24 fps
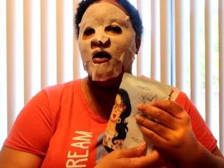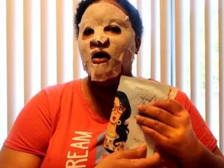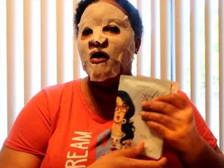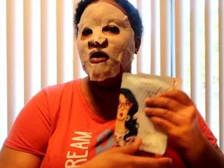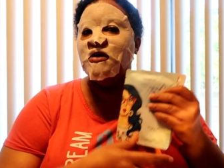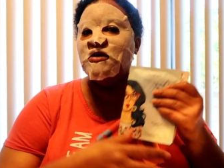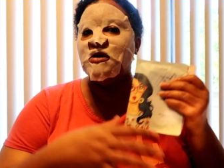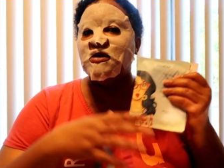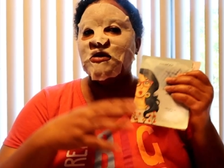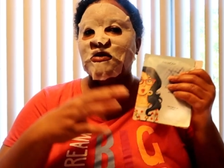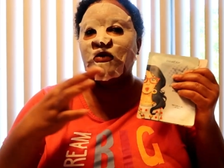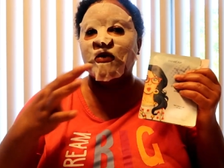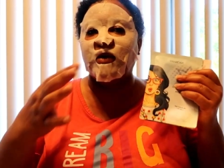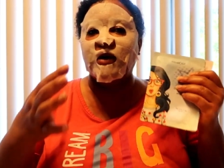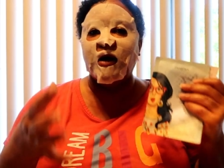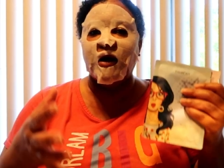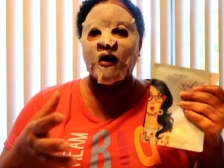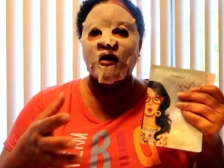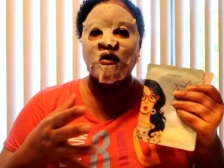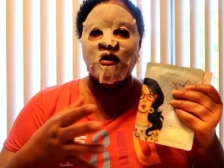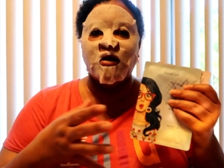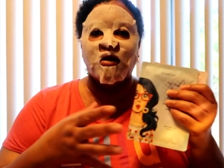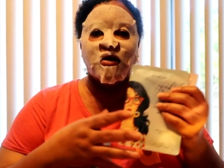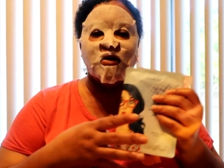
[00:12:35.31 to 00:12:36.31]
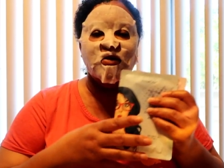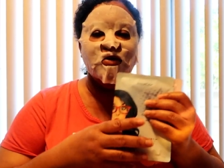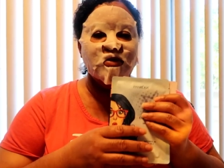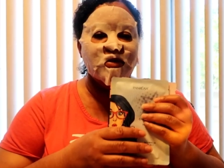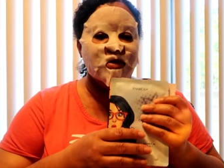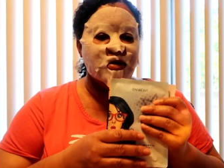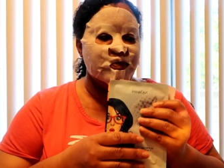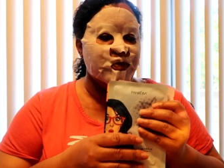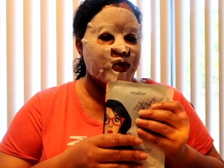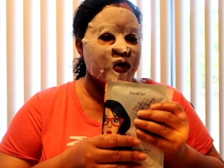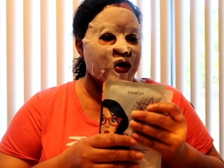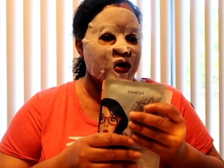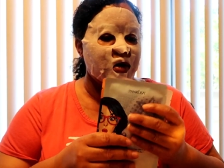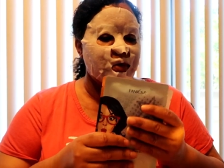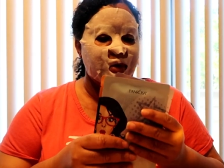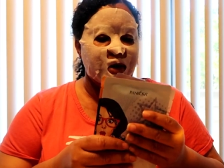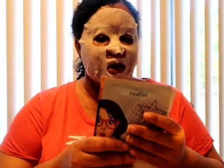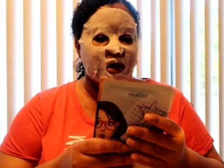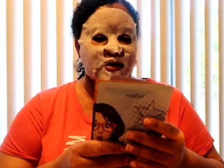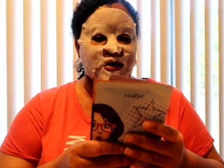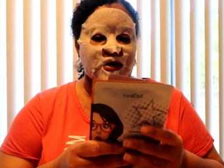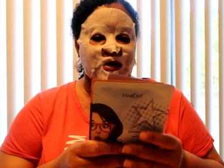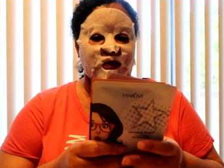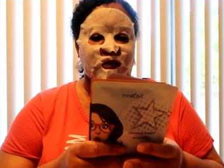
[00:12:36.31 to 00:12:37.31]
and just create a cute spa
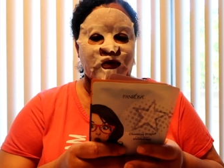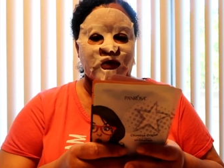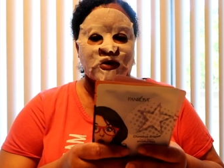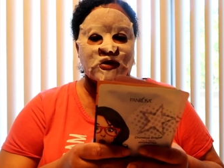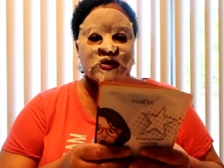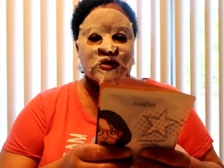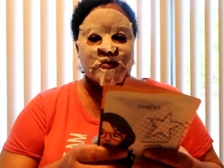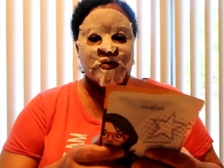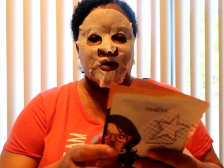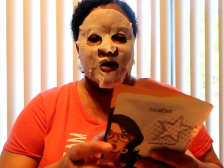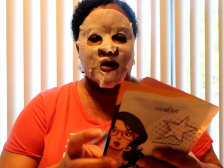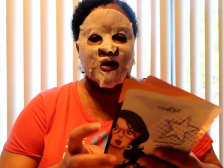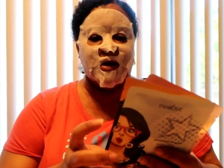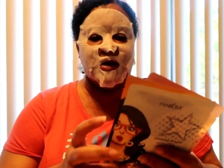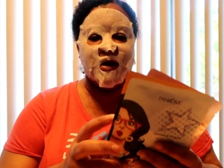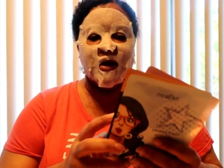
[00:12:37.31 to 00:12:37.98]
basket for somebody.